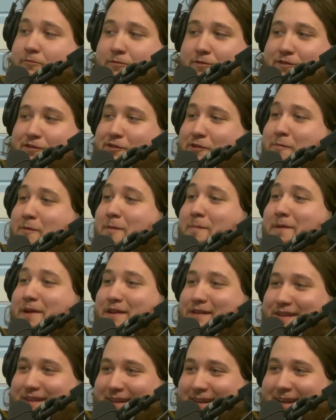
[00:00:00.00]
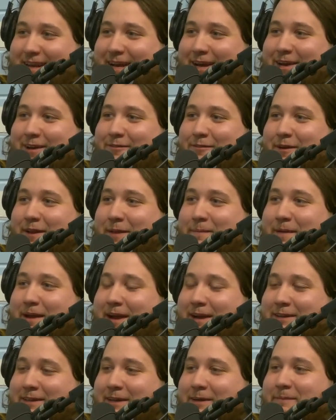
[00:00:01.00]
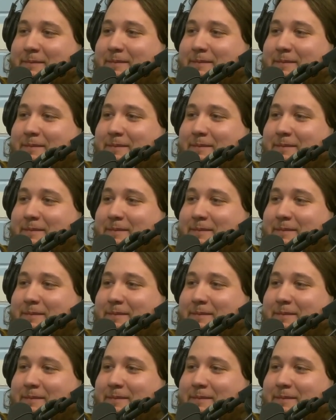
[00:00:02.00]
super busy, yeah. Really? Really backed up.